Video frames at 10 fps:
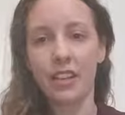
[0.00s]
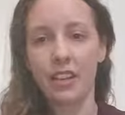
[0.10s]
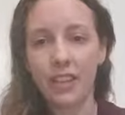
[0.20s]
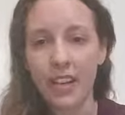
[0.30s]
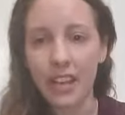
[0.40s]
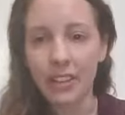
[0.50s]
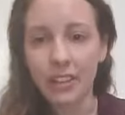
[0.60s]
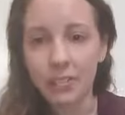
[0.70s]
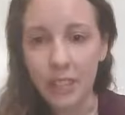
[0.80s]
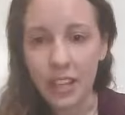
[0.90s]
okay, how to
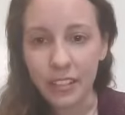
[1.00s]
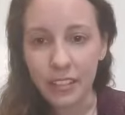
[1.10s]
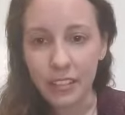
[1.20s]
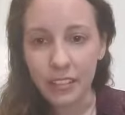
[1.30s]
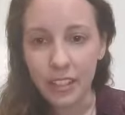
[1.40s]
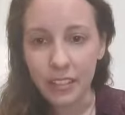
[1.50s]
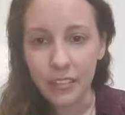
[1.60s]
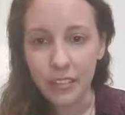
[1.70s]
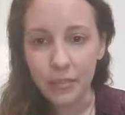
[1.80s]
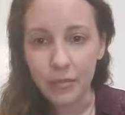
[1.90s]
use masks and
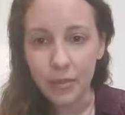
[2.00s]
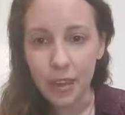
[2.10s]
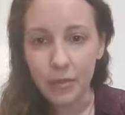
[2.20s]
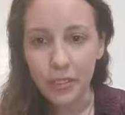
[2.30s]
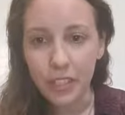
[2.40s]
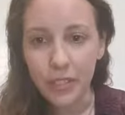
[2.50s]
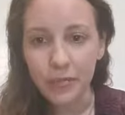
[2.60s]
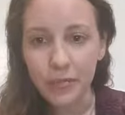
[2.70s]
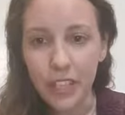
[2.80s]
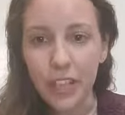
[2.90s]
gloves properly.
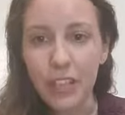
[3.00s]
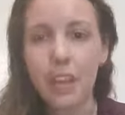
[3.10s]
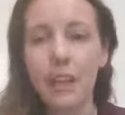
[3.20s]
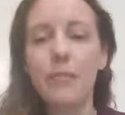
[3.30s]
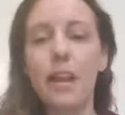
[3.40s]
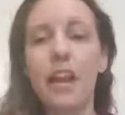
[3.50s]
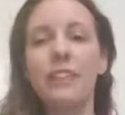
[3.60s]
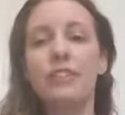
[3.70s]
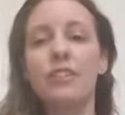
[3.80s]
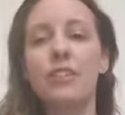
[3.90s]
A
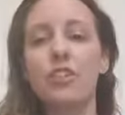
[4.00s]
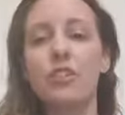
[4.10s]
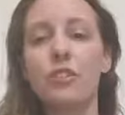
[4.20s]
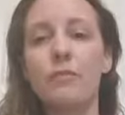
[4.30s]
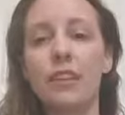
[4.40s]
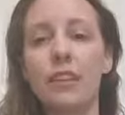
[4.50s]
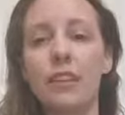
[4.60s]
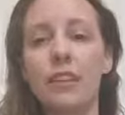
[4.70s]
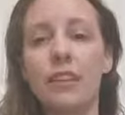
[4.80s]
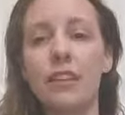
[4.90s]
mask should be